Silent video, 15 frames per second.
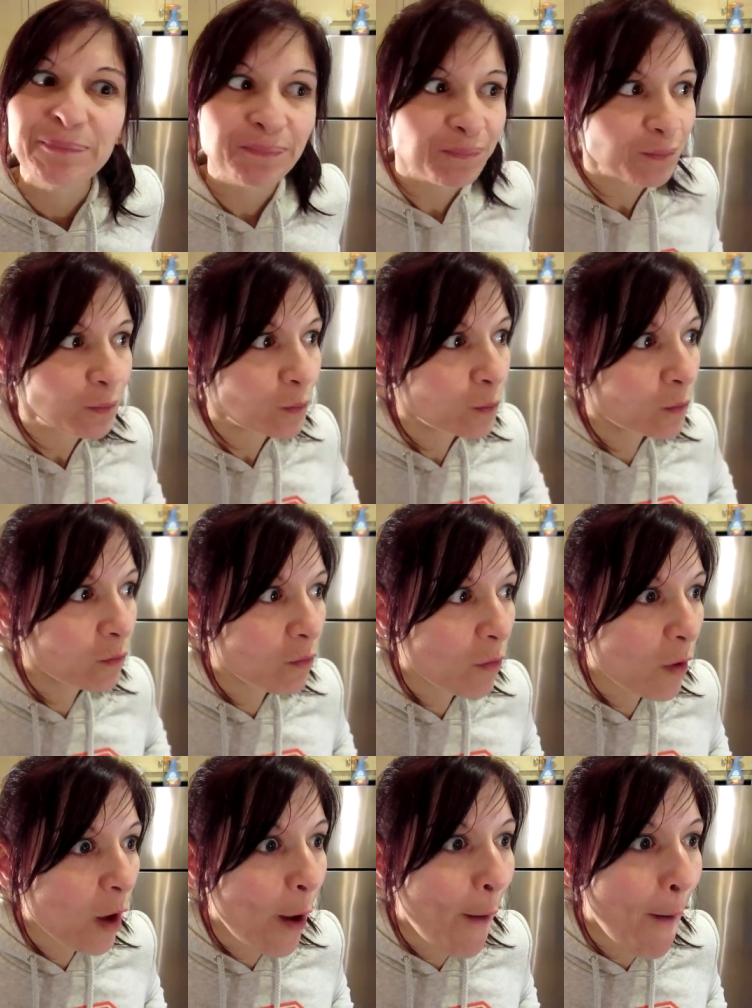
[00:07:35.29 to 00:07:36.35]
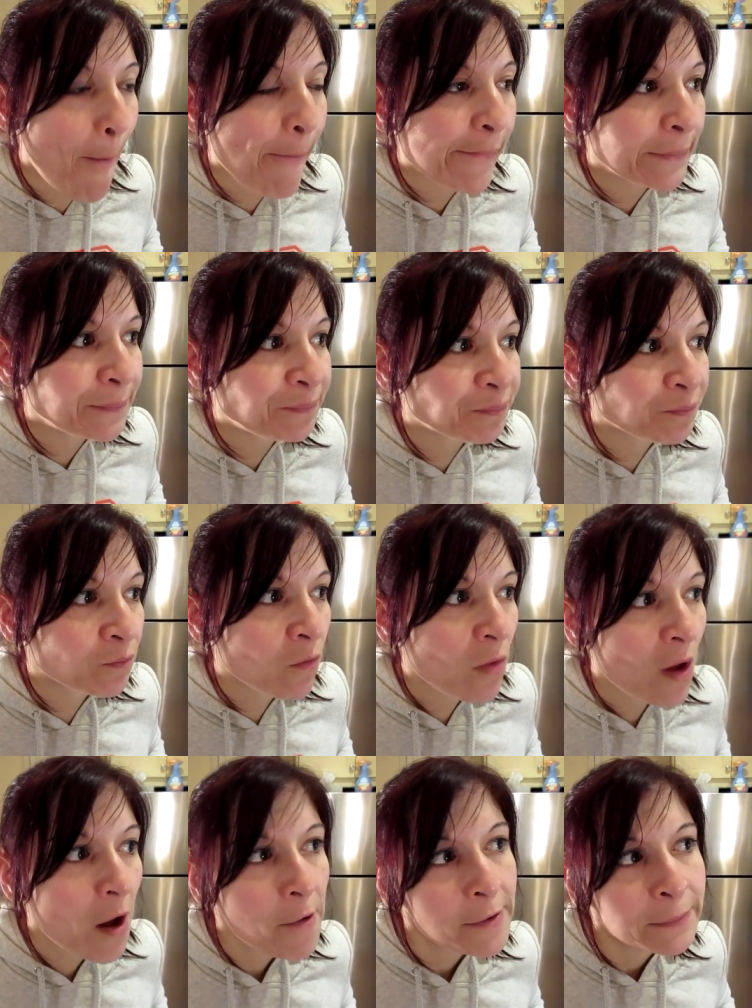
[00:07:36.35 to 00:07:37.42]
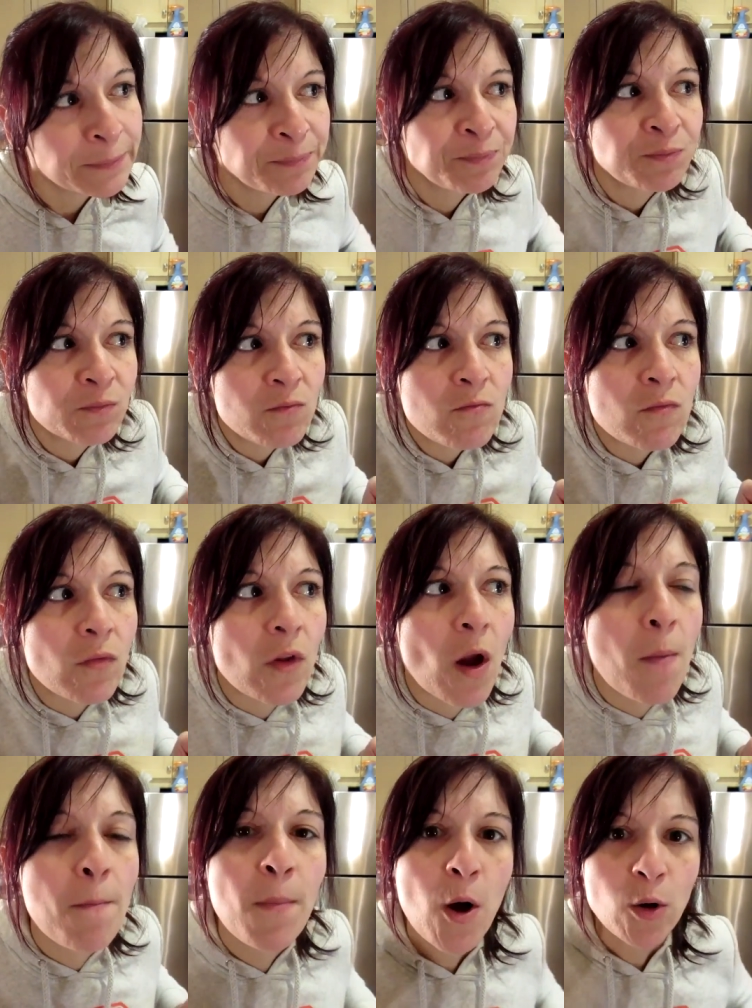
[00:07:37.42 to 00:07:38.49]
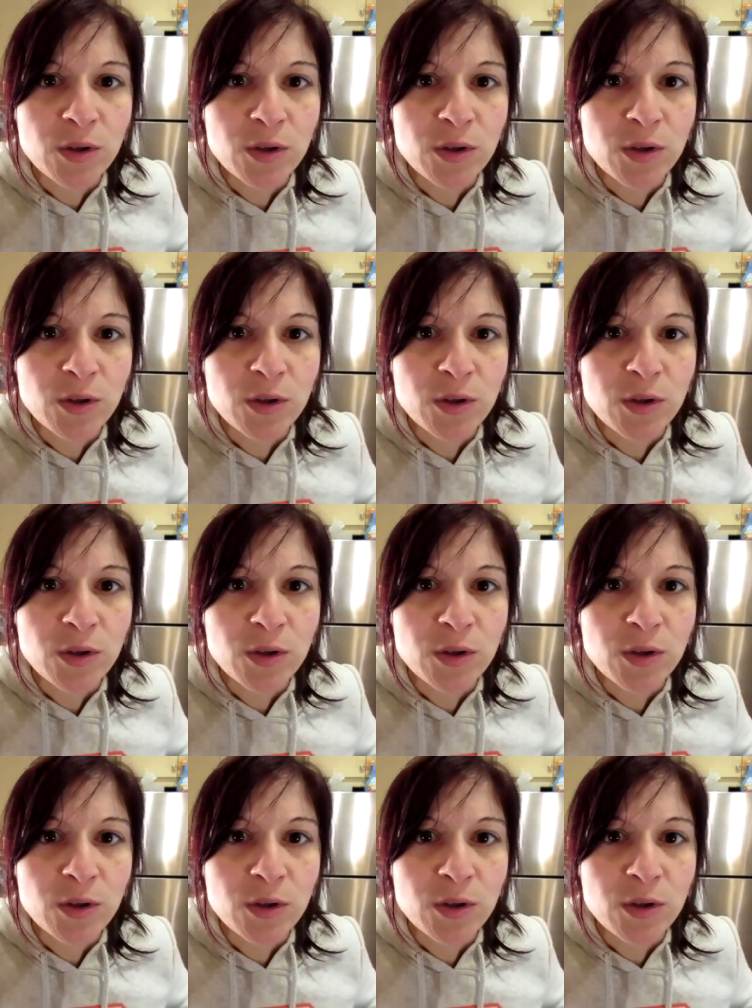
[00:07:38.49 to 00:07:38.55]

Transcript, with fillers: Can you taste the peanut butter in there too? Or just mostly the banana?